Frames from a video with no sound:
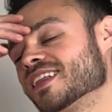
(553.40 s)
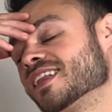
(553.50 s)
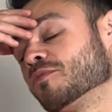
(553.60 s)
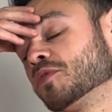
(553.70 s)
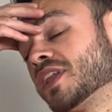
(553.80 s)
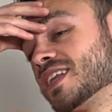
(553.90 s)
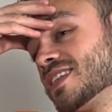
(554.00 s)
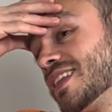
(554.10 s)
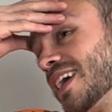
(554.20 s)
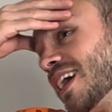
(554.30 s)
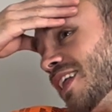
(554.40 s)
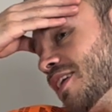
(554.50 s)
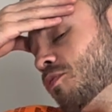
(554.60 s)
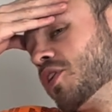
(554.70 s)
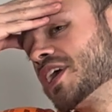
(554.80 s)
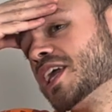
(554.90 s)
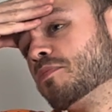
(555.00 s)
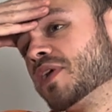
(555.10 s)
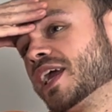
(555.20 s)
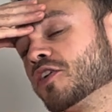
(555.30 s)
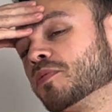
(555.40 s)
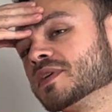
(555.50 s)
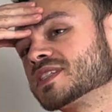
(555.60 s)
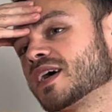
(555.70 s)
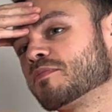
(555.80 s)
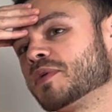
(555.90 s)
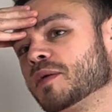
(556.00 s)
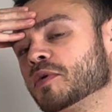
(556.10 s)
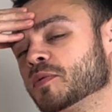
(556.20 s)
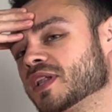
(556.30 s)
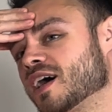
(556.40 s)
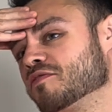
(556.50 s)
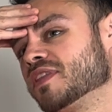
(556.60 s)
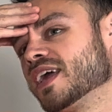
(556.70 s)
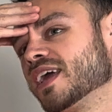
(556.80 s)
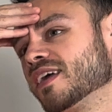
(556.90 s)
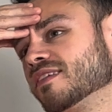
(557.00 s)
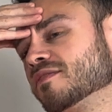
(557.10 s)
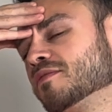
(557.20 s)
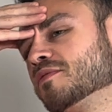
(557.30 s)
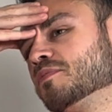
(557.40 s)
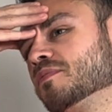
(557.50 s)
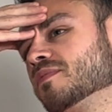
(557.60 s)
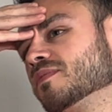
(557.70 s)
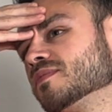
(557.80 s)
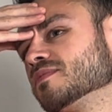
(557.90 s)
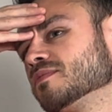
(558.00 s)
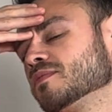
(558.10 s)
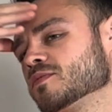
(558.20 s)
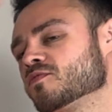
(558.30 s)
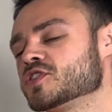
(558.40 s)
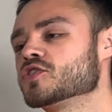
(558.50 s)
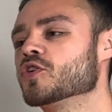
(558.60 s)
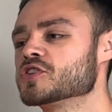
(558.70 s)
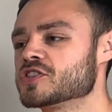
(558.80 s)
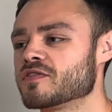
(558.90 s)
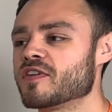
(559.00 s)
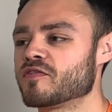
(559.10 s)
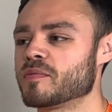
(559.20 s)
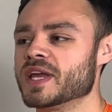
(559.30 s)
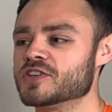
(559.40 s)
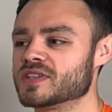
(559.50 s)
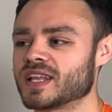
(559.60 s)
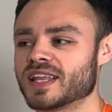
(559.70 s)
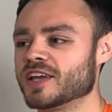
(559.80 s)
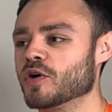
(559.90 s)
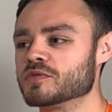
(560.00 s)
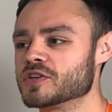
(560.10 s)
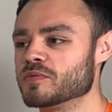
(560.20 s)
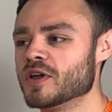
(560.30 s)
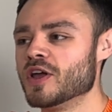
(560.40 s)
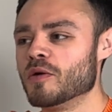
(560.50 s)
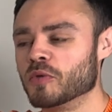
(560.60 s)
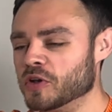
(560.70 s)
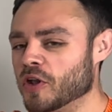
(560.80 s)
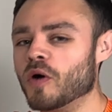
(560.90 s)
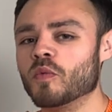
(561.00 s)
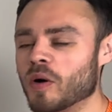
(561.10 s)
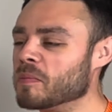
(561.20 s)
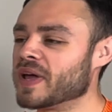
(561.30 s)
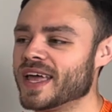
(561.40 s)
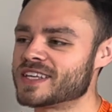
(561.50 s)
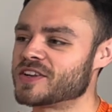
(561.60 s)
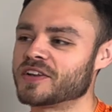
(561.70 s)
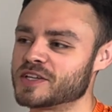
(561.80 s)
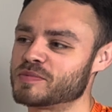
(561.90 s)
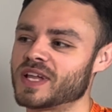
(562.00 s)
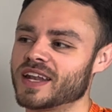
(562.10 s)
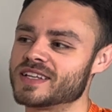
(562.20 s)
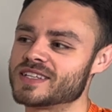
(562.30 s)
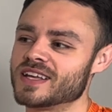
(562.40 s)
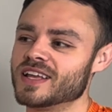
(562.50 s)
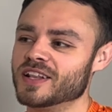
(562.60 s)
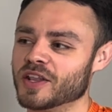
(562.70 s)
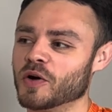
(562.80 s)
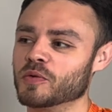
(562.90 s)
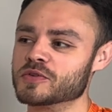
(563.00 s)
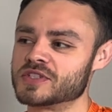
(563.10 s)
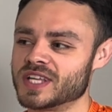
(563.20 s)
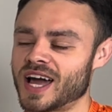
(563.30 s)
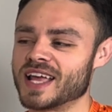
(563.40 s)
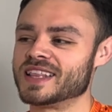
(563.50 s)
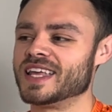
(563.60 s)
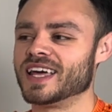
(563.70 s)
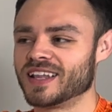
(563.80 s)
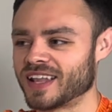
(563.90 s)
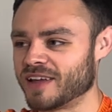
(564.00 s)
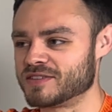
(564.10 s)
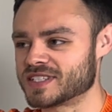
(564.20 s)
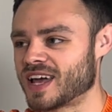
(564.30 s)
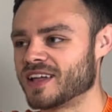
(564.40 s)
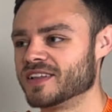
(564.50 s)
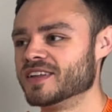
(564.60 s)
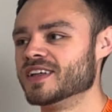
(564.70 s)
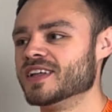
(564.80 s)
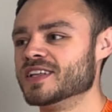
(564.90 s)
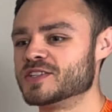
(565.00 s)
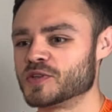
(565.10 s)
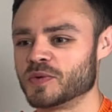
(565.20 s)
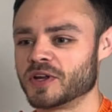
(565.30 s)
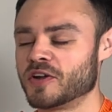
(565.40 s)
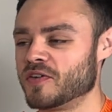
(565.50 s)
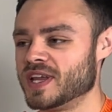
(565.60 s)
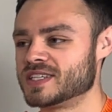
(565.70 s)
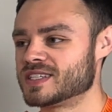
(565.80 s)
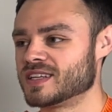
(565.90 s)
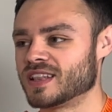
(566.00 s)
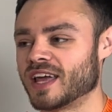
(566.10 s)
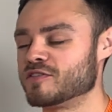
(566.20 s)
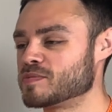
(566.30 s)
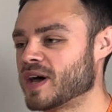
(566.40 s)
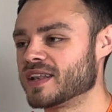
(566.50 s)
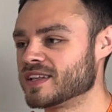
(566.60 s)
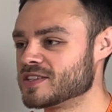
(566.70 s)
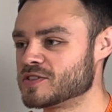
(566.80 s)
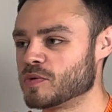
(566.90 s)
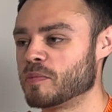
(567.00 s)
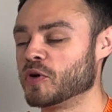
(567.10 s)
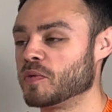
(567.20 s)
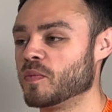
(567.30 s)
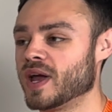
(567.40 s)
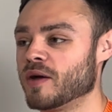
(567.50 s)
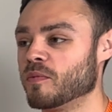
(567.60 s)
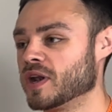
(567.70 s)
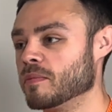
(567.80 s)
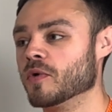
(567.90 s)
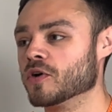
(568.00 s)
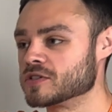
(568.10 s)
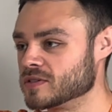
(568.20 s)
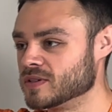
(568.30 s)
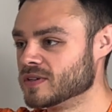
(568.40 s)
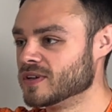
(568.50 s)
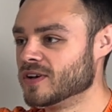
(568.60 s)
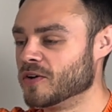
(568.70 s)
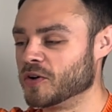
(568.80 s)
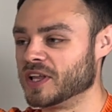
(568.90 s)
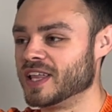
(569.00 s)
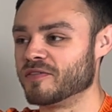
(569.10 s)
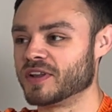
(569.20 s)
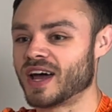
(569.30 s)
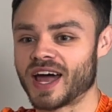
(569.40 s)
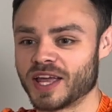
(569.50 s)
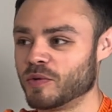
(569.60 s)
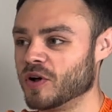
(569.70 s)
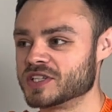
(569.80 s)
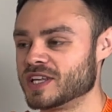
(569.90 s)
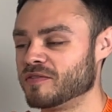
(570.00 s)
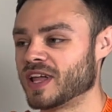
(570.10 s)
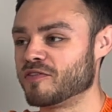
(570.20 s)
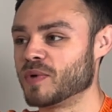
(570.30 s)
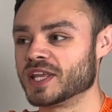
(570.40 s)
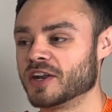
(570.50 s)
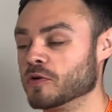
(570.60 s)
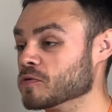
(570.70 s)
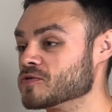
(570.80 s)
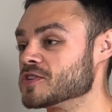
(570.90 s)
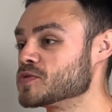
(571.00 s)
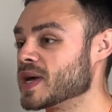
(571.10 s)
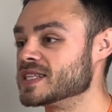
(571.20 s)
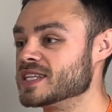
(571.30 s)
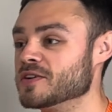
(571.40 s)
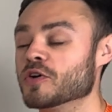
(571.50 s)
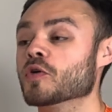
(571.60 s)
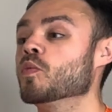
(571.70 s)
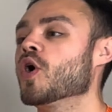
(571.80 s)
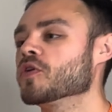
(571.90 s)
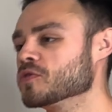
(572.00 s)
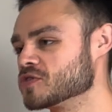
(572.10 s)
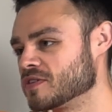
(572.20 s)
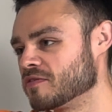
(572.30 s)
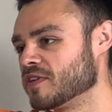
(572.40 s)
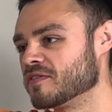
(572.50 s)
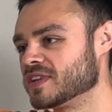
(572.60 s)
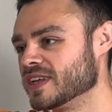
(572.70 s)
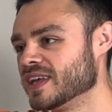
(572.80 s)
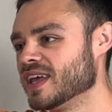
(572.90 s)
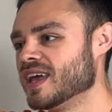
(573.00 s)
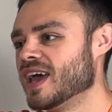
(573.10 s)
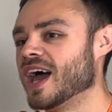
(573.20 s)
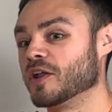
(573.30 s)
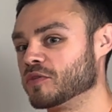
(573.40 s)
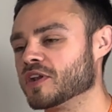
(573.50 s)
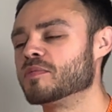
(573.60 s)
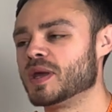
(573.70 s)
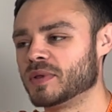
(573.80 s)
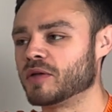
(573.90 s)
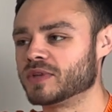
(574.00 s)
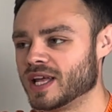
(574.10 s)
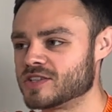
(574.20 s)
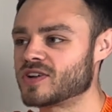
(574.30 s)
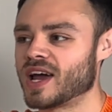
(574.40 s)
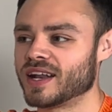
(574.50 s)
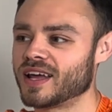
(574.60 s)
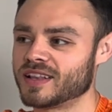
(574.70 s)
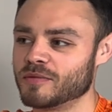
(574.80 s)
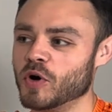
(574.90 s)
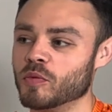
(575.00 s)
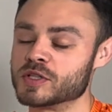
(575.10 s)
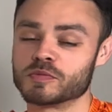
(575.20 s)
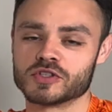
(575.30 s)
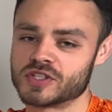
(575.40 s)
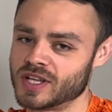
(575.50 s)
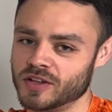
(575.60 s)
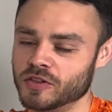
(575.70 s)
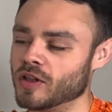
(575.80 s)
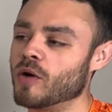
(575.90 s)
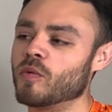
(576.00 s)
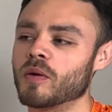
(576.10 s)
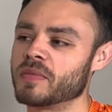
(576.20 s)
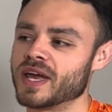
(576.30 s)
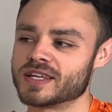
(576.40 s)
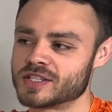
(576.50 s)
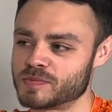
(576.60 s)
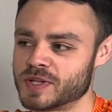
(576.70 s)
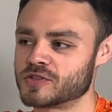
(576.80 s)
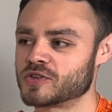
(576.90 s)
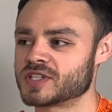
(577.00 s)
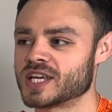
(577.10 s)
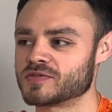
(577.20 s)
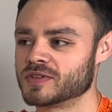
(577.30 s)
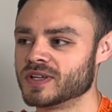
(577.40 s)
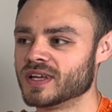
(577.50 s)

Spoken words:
But that's the thing I want to keep bringing up, is that people will have their sources of information that they go to, but not one person on this planet knows the ideal lifestyle to increase lifespan to a point where we're immortal, or you live in a high quality of life when you're 120 or 150. I know there are people out there trying it at the moment, but still not one person's been successful.